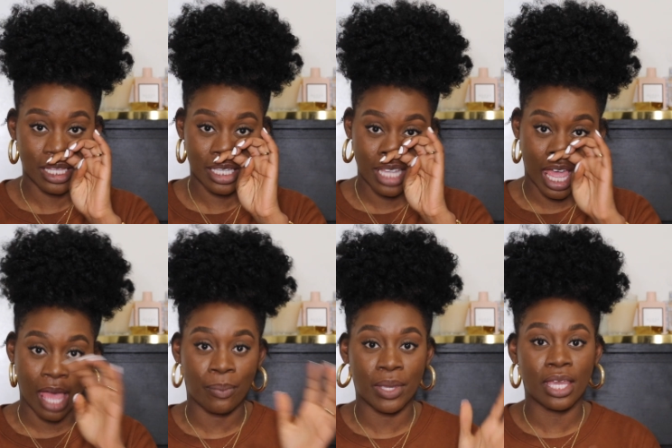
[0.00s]
to this
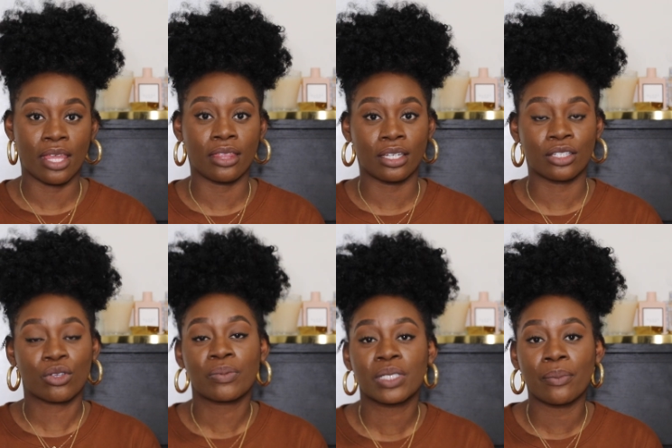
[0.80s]
app in the
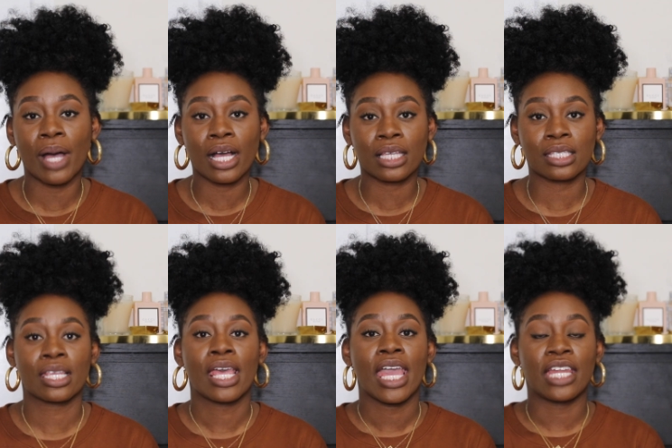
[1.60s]
description box.
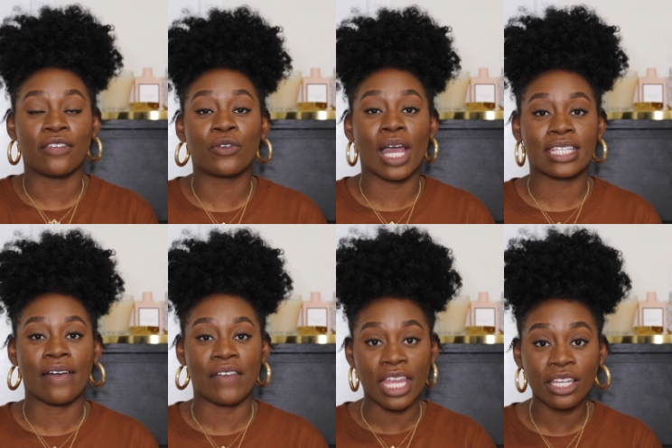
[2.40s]
And if you guys
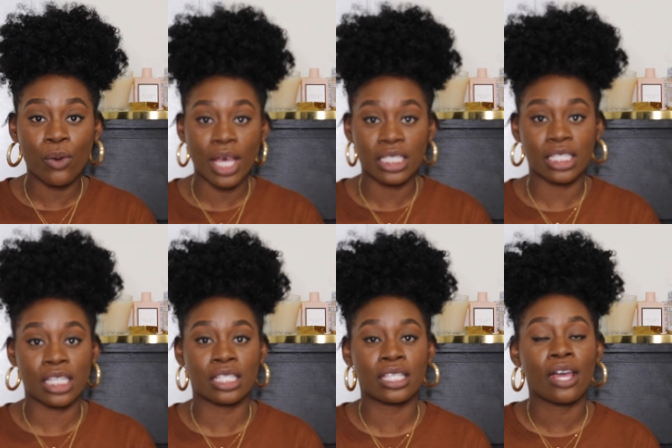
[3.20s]
have any
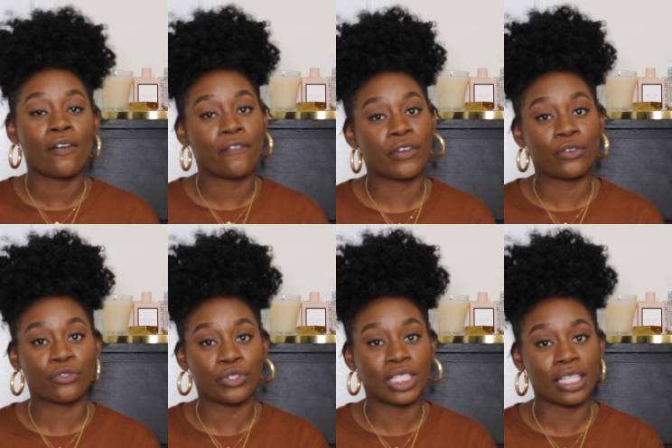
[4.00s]
questions, feel
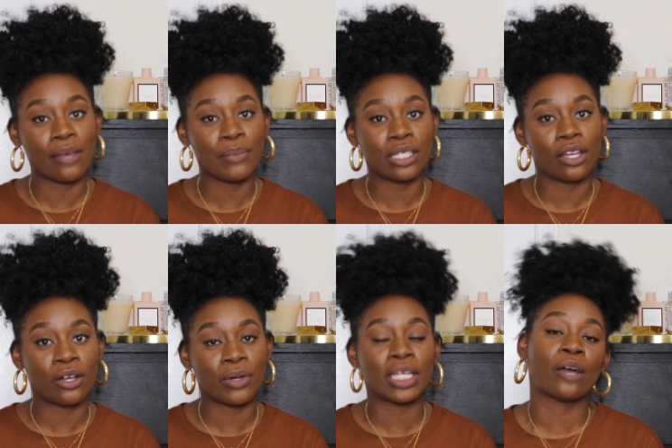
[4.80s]
free to let me
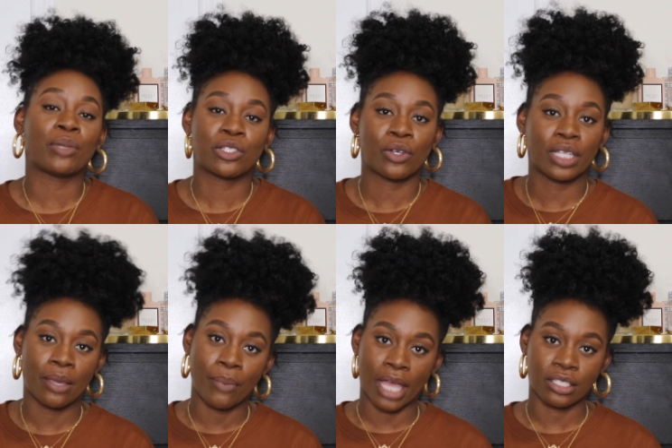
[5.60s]
know and I'll be sure to
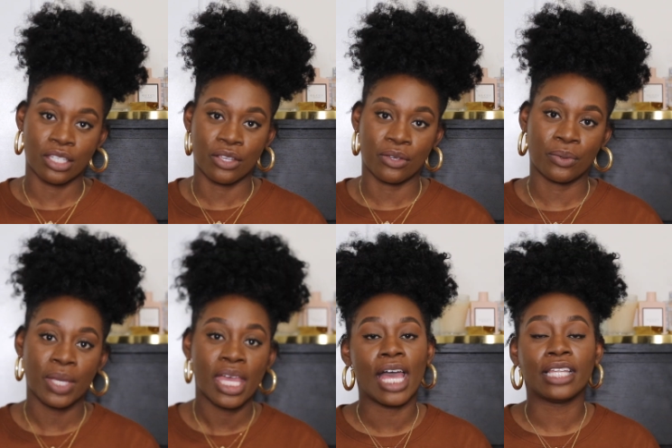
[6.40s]
get back to you.
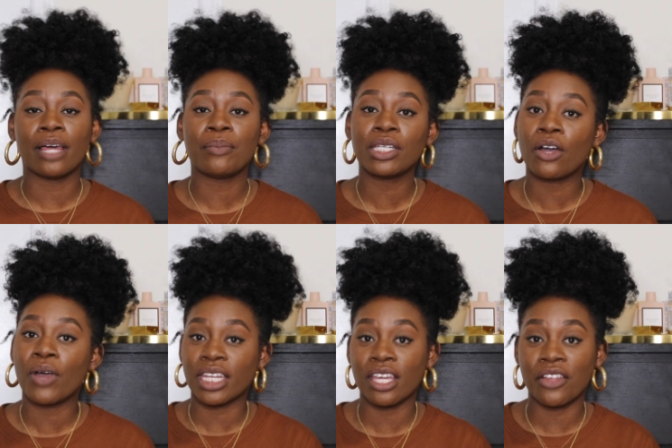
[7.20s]
And let me know
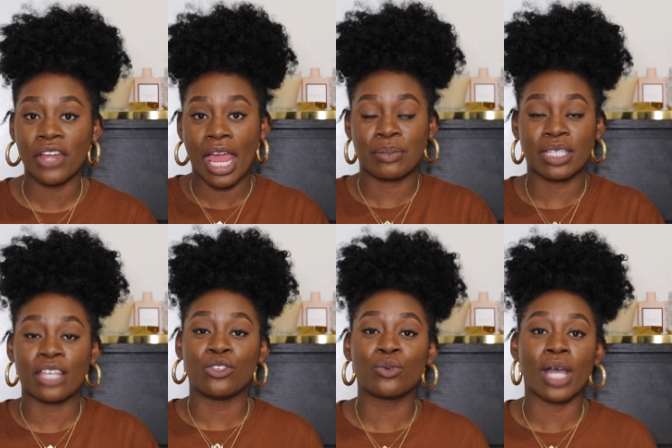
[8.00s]
any other apps
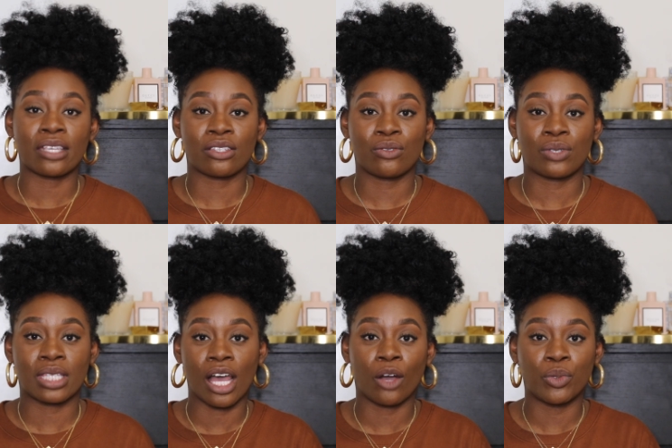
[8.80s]
that you guys use
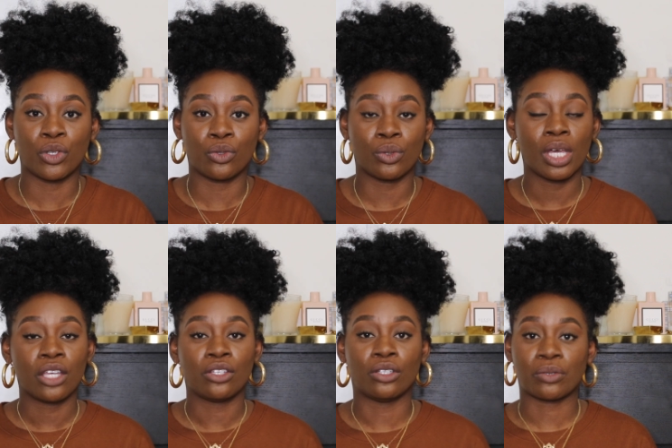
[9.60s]
to help you,
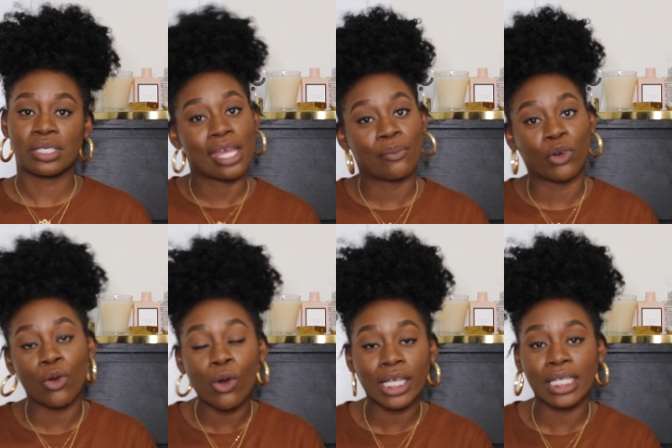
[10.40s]
you know, stay more
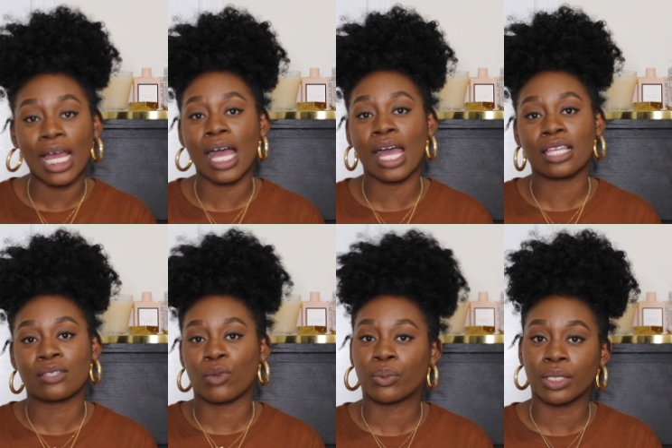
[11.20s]

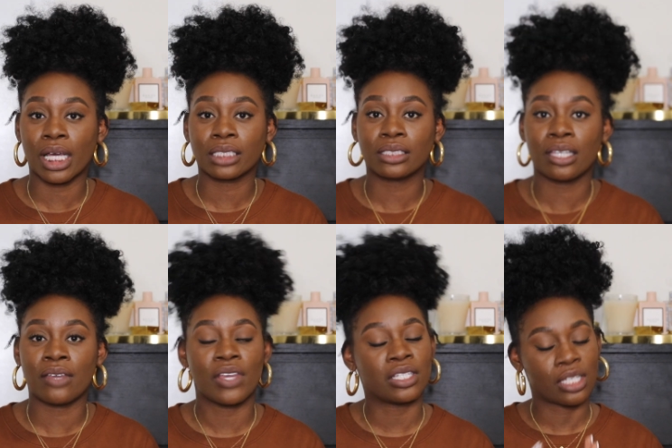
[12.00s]
organized, more
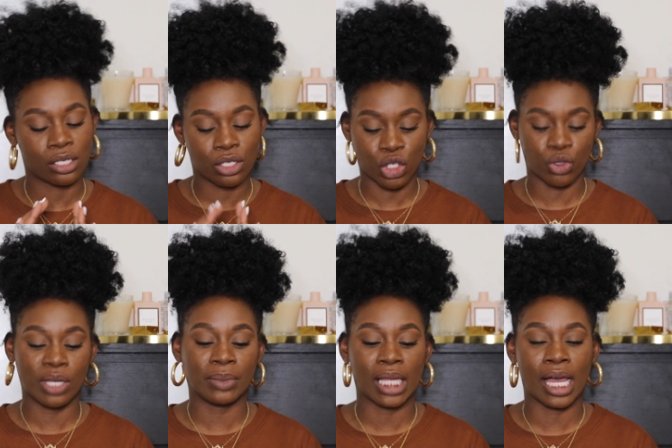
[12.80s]
productive, and just
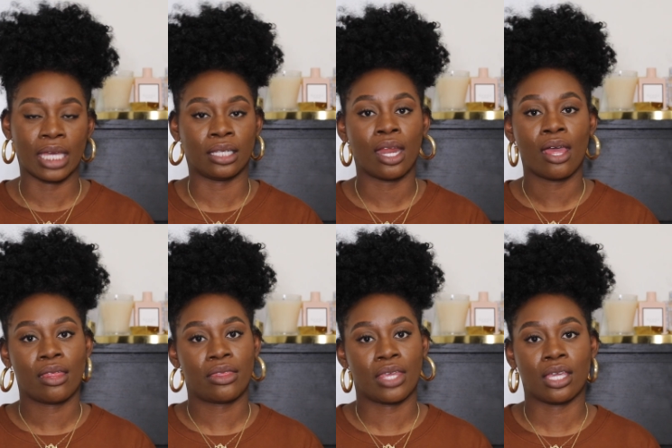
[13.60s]
streamline
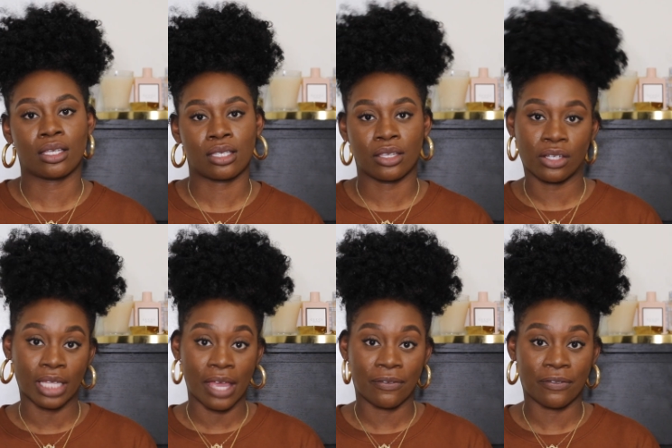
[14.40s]
things in your
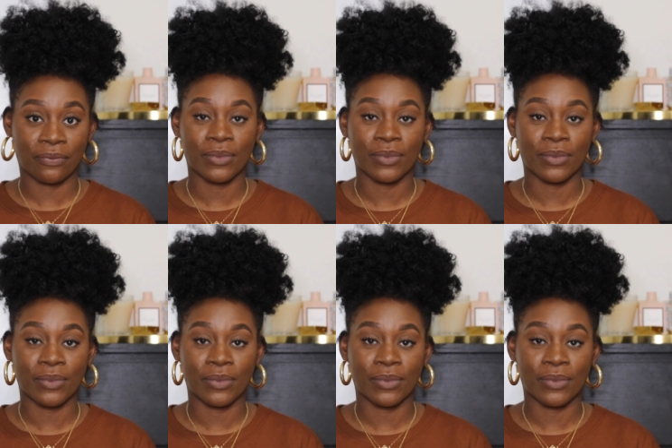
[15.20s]
life.